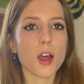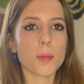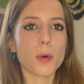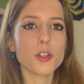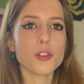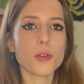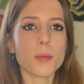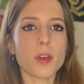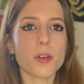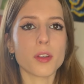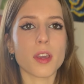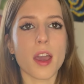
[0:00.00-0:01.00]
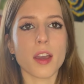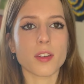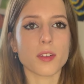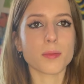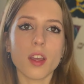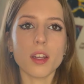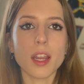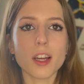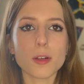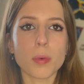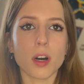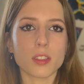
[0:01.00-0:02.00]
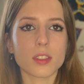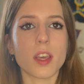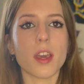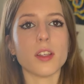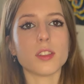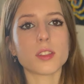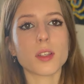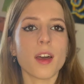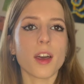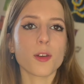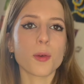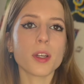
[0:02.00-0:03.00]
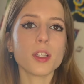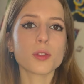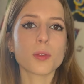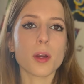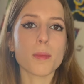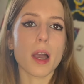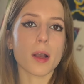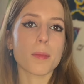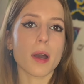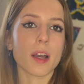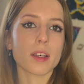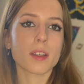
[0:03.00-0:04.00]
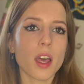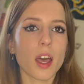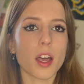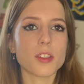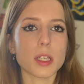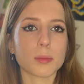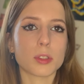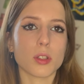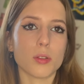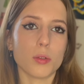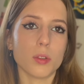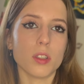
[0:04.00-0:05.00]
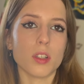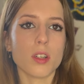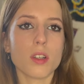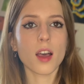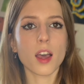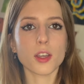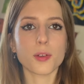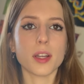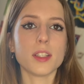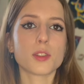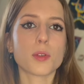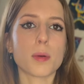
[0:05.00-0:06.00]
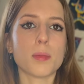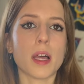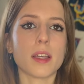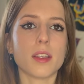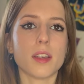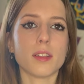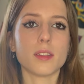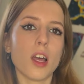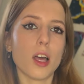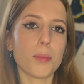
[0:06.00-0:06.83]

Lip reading: mushroom earring hanger, an AirPods case, a granny square backpack, a gemstone holder, a granny square blanket, a